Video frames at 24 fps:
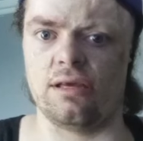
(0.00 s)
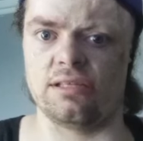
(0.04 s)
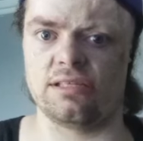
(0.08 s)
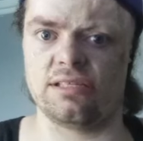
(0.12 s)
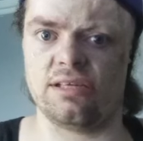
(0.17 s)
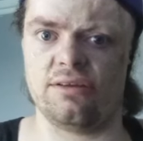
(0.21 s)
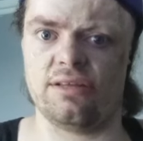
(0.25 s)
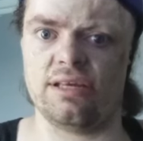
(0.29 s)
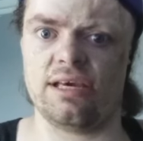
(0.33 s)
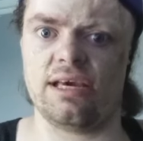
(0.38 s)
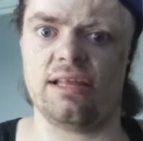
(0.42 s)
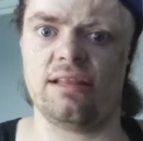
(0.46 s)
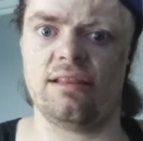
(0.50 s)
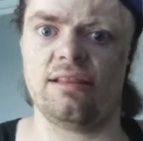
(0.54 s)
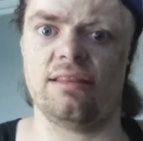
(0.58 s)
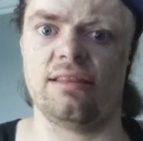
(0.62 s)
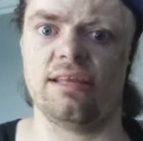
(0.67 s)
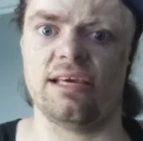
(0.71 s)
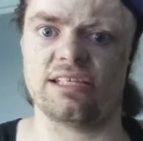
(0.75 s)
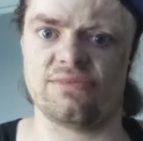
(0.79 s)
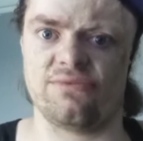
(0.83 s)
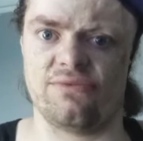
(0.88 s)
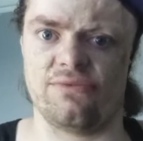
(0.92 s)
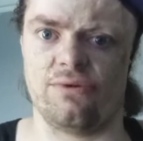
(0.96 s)
Until then,
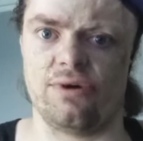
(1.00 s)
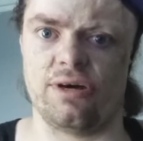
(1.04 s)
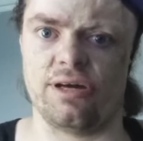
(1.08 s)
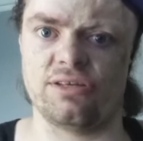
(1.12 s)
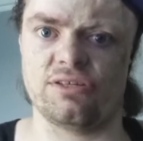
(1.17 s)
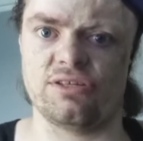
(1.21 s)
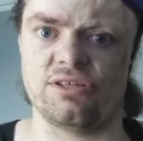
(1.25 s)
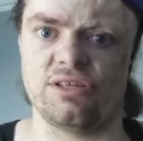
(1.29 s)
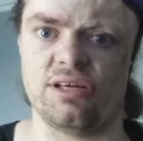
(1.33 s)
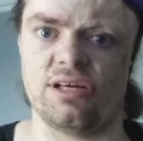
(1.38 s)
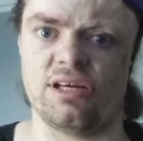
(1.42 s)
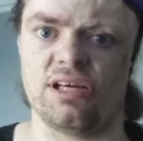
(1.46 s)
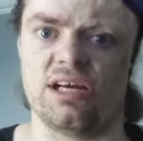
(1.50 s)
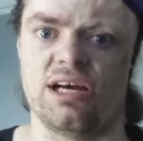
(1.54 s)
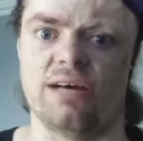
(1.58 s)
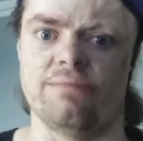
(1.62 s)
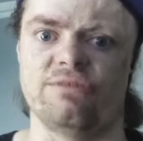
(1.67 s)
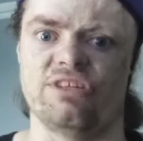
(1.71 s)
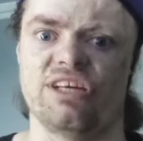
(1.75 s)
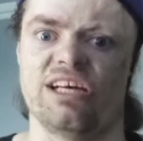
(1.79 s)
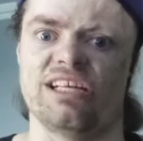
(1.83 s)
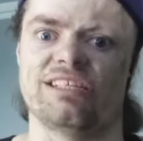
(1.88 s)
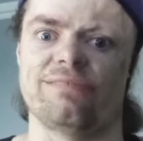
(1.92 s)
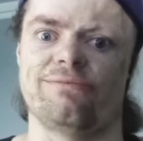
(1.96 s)
thanks for watching.
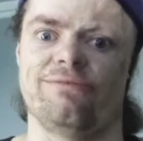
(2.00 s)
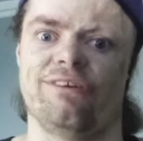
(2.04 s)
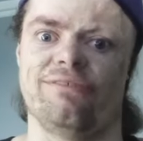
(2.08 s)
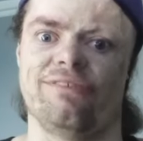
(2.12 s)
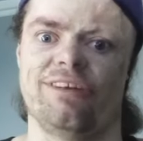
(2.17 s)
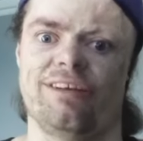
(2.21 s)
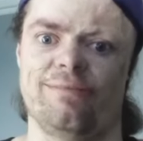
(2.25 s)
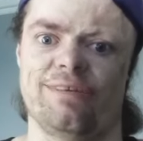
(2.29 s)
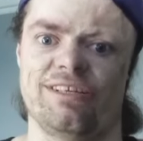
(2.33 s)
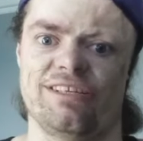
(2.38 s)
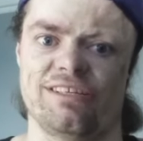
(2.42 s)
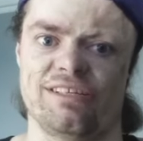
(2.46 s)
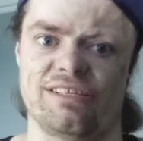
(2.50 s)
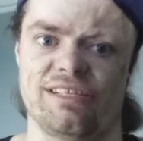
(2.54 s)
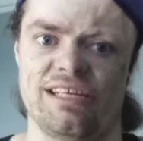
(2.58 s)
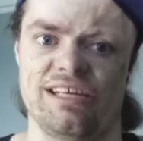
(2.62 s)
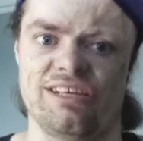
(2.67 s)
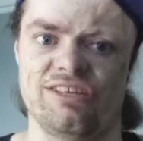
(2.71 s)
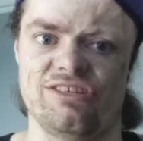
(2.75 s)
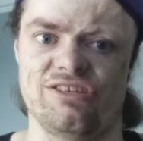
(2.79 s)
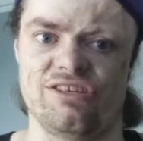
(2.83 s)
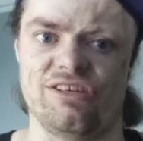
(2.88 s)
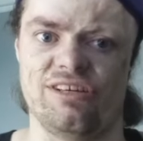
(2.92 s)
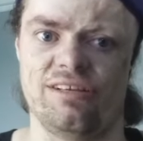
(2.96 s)
I'm Jad Small of Animation
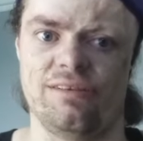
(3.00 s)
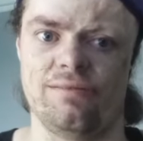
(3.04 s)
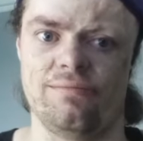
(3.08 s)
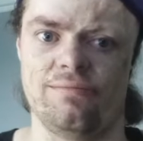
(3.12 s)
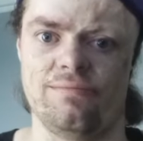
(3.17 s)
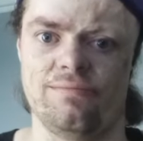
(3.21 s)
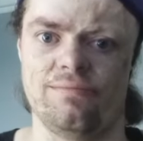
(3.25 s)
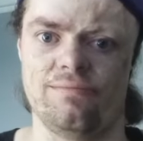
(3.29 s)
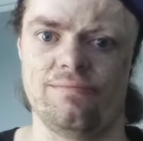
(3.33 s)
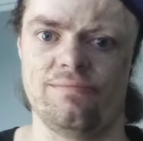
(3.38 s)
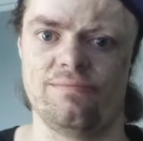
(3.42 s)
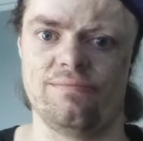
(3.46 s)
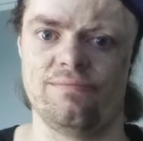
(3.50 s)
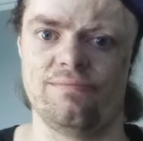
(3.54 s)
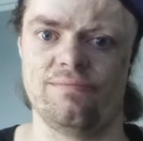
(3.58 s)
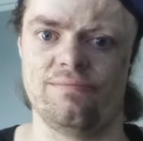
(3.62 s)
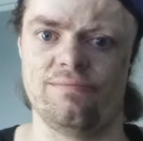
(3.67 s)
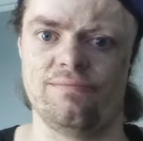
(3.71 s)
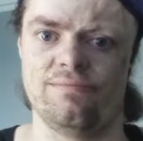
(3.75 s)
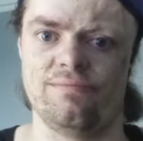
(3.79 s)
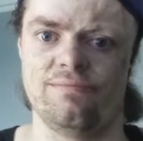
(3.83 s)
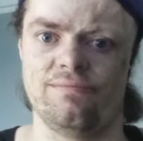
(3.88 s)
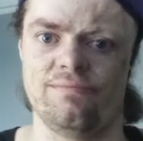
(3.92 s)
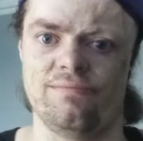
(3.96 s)
Station.
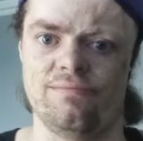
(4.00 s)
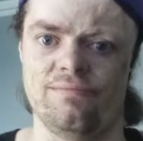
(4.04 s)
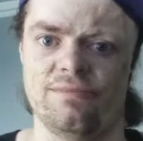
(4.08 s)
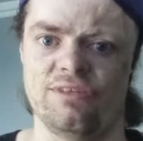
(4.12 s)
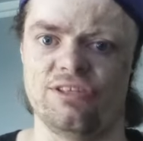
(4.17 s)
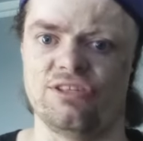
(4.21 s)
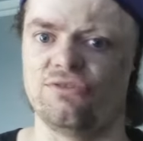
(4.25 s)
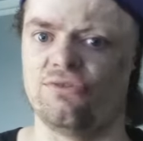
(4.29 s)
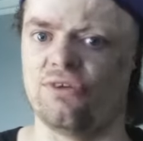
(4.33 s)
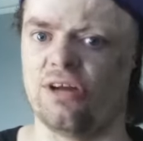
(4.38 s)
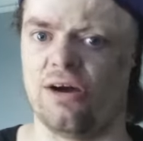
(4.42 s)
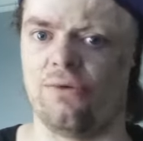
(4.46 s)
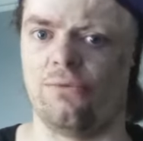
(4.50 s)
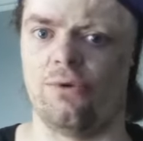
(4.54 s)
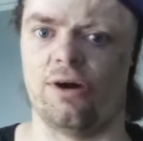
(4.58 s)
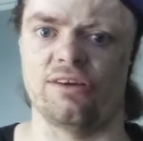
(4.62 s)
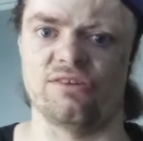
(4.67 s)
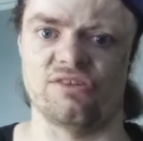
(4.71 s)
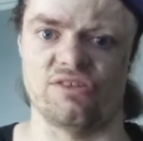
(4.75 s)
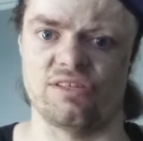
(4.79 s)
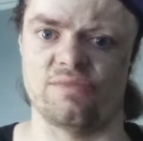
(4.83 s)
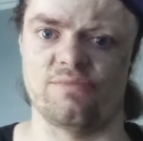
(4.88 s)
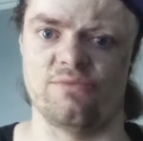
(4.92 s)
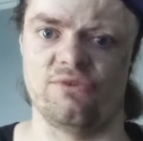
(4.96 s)
Do not
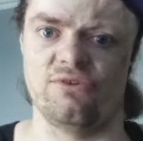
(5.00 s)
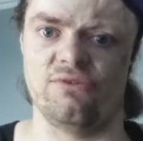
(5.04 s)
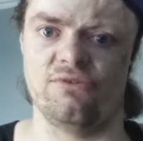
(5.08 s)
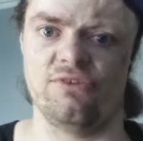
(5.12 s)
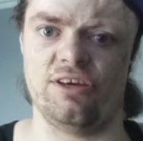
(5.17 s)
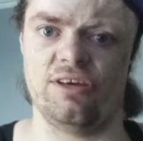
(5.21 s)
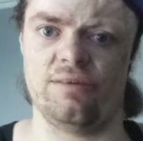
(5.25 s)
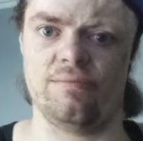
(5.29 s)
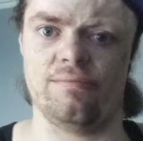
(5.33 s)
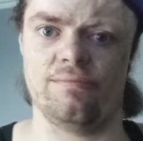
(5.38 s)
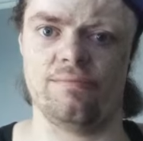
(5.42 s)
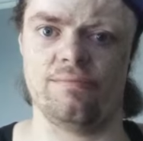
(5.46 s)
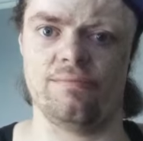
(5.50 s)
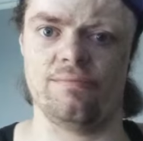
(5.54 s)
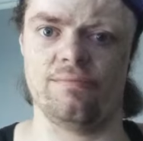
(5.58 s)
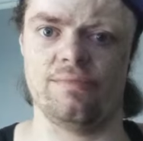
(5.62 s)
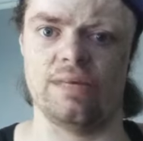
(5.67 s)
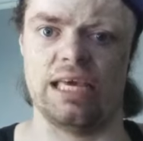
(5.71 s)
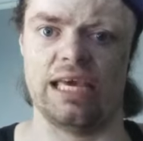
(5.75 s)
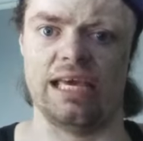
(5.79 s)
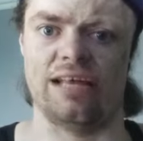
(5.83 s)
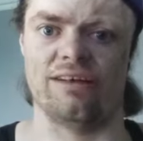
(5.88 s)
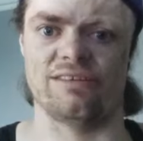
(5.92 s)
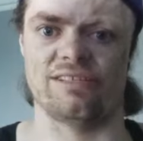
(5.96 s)
watch this movie,
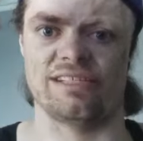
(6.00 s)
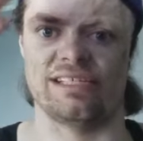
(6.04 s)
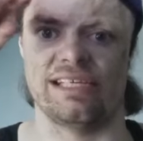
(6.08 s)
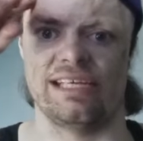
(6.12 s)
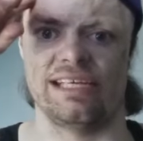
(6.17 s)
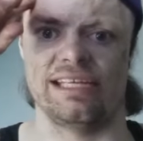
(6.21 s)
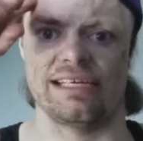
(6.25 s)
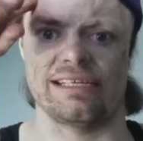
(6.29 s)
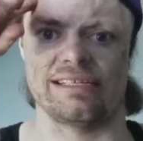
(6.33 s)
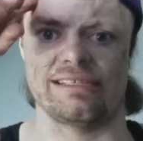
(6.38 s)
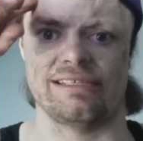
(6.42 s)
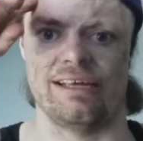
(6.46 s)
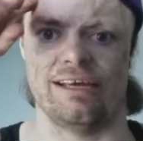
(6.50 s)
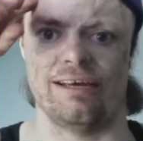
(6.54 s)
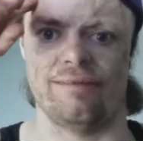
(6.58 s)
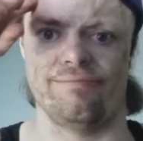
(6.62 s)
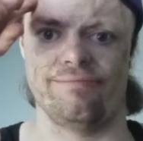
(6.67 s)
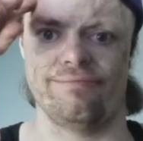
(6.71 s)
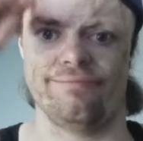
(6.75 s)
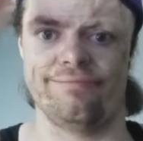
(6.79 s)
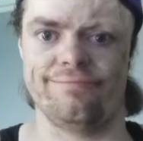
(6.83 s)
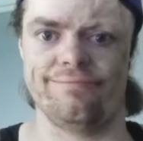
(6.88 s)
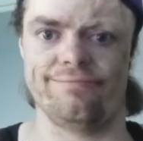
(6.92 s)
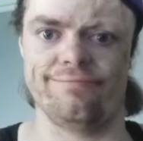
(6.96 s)
and I'll see you next
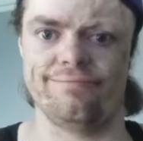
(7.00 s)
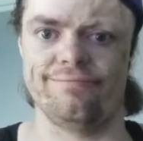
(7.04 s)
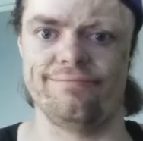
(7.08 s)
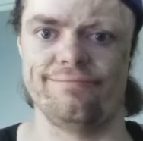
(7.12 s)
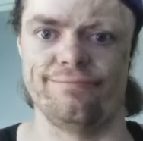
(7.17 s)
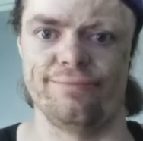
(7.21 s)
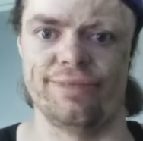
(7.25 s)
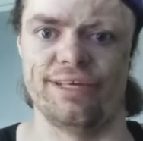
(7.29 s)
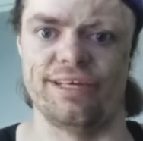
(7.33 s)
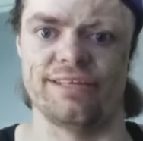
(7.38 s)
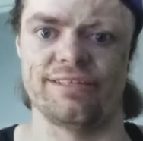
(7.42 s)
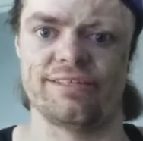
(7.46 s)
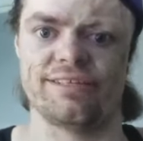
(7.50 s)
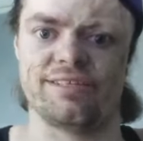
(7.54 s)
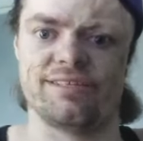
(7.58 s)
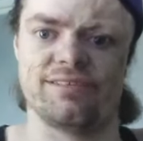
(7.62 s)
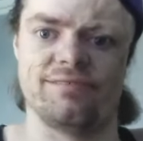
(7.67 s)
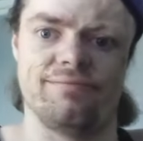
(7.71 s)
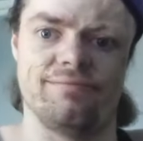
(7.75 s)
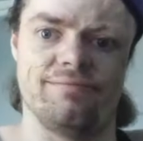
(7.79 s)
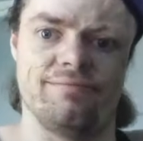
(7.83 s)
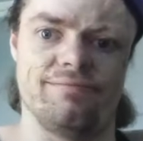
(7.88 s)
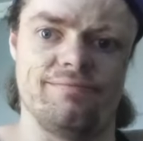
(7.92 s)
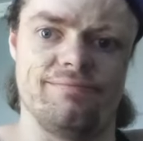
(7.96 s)
time.
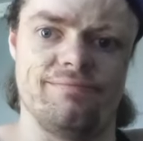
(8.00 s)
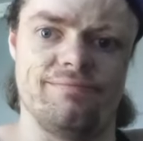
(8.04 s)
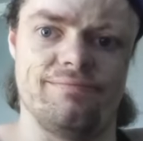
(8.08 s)
Peace.